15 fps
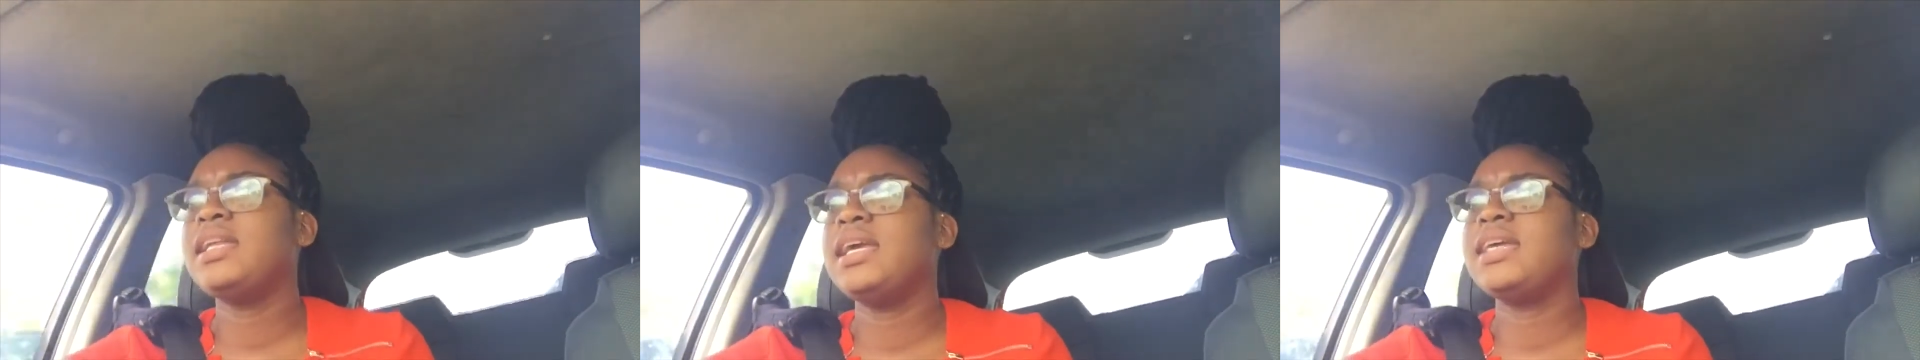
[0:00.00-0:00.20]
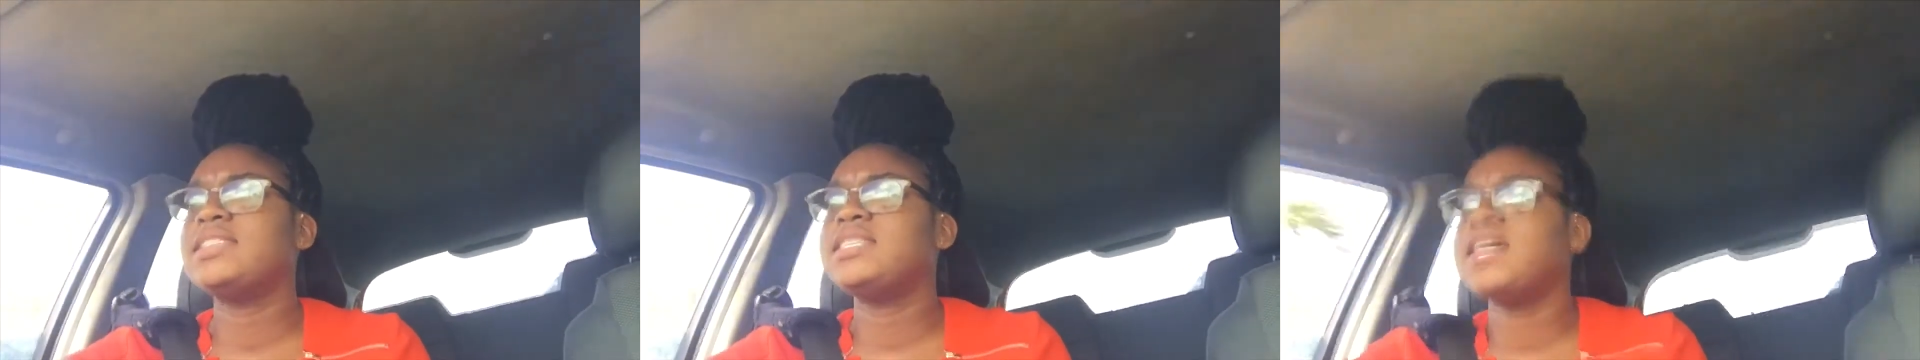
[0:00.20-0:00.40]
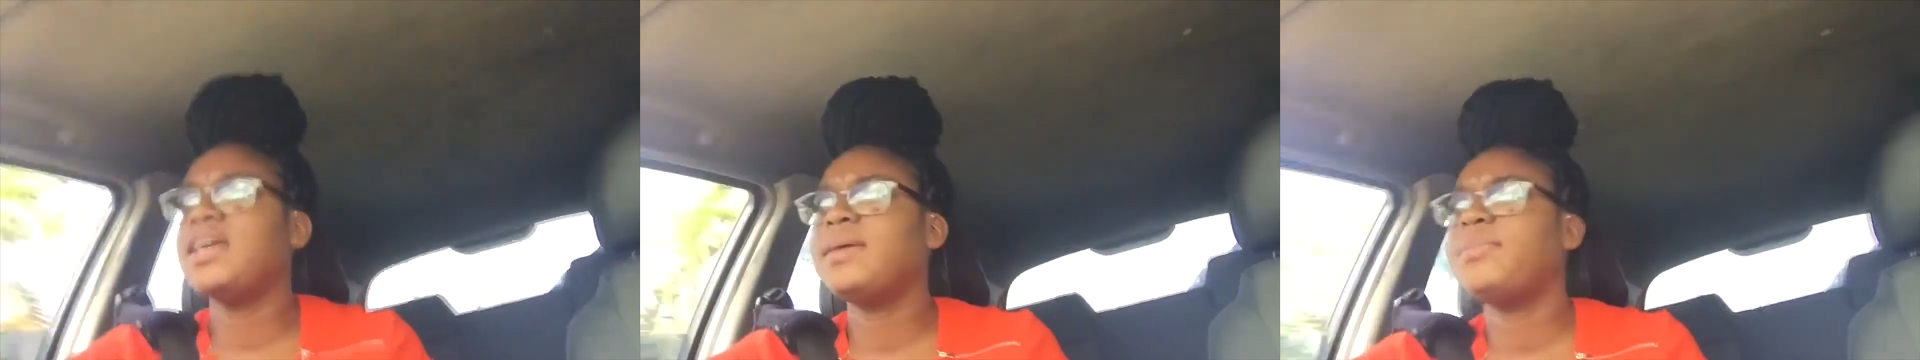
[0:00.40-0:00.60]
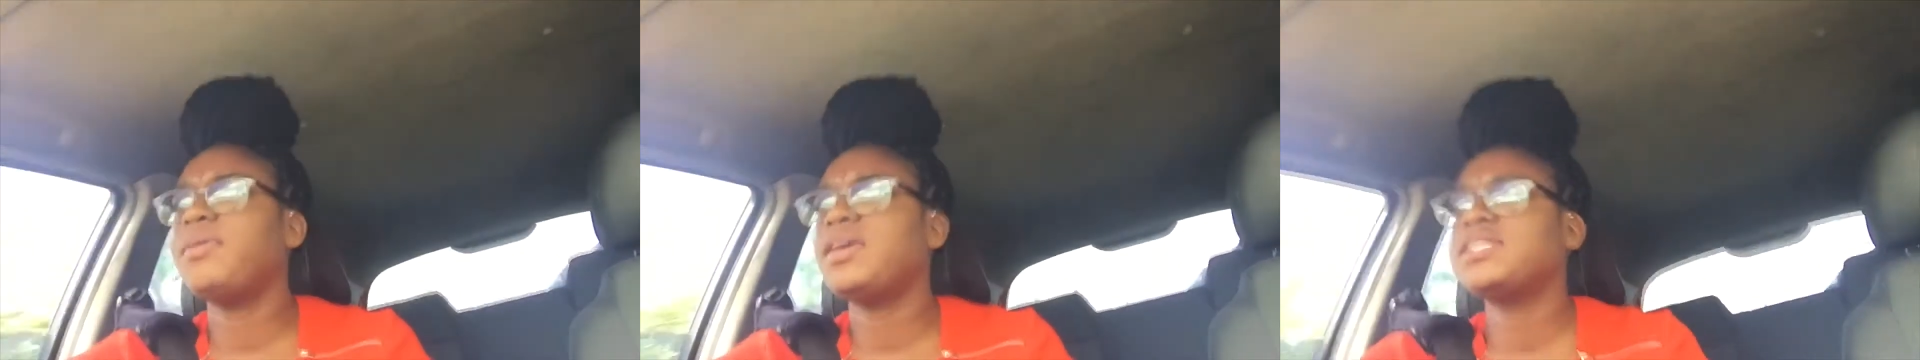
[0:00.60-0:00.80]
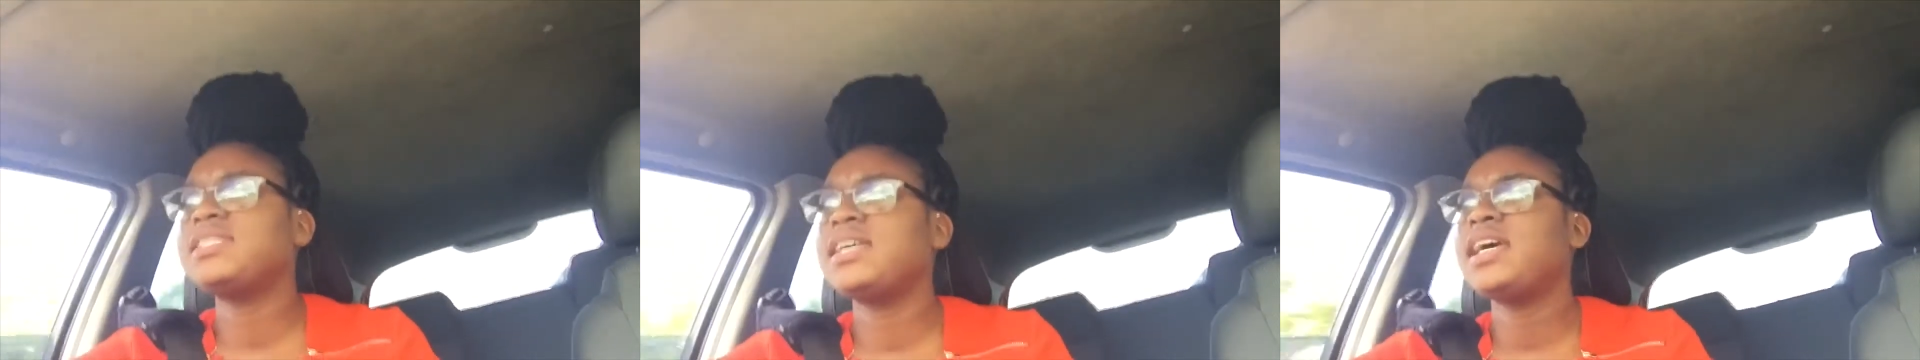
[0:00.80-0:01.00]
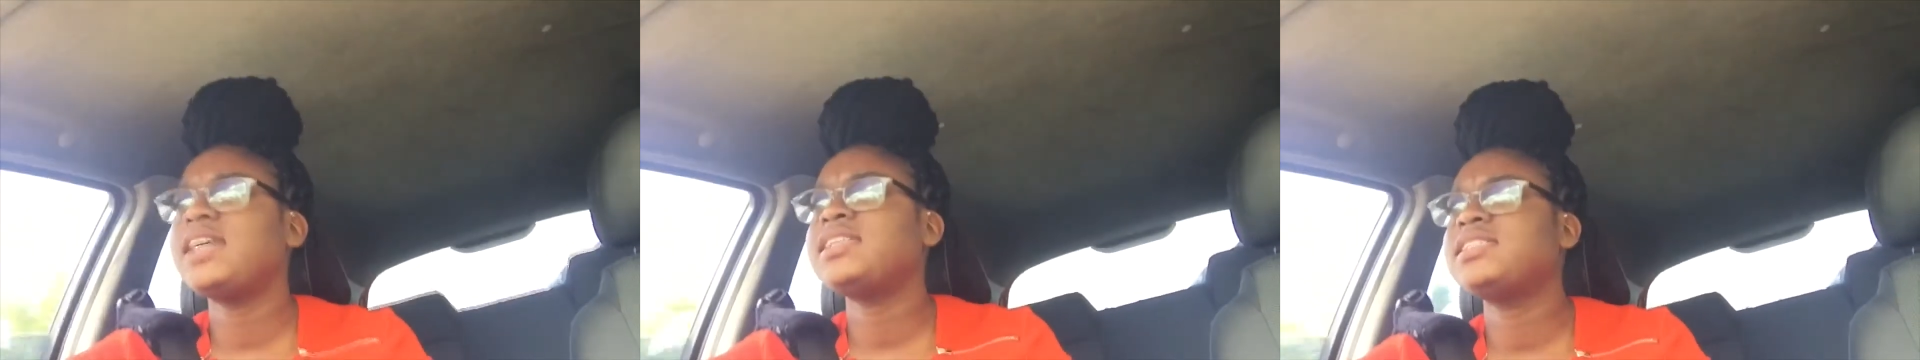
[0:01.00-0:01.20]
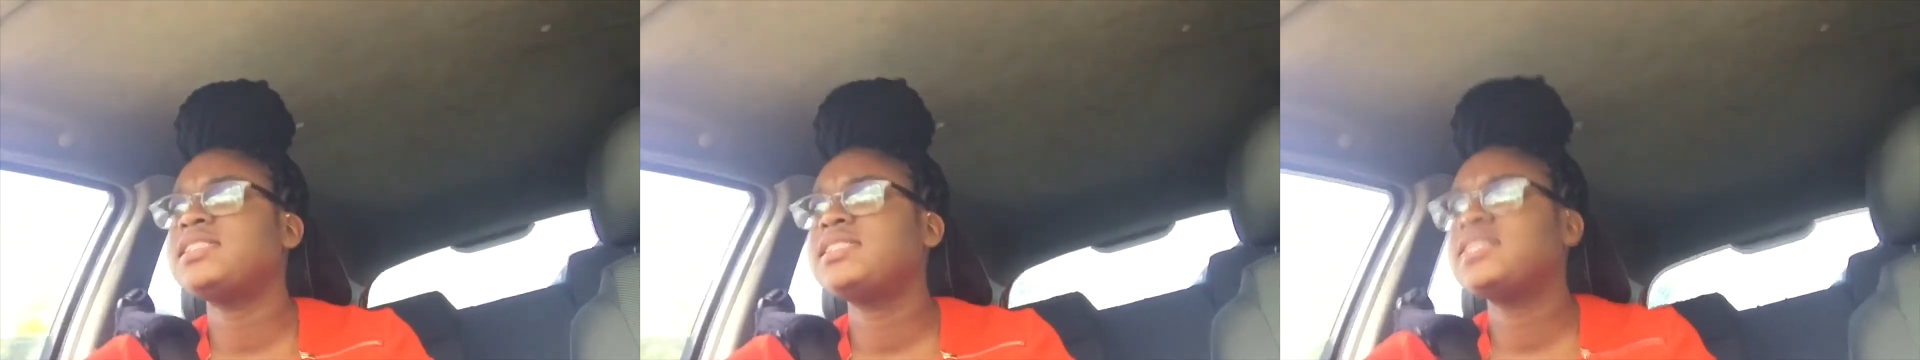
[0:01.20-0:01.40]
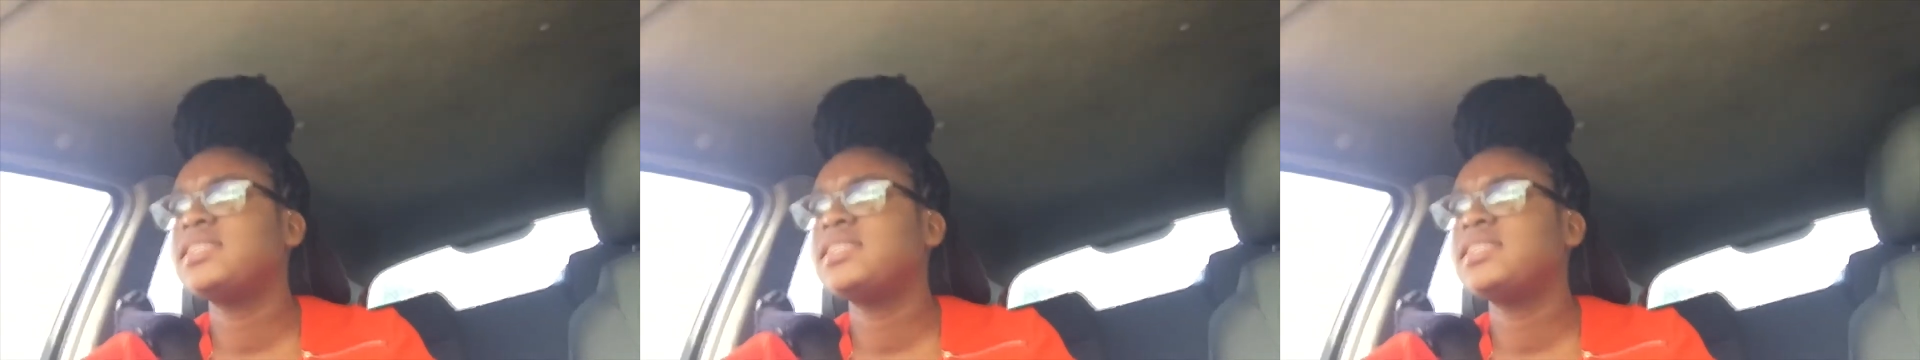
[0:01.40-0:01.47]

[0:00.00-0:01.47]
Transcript: the entire process,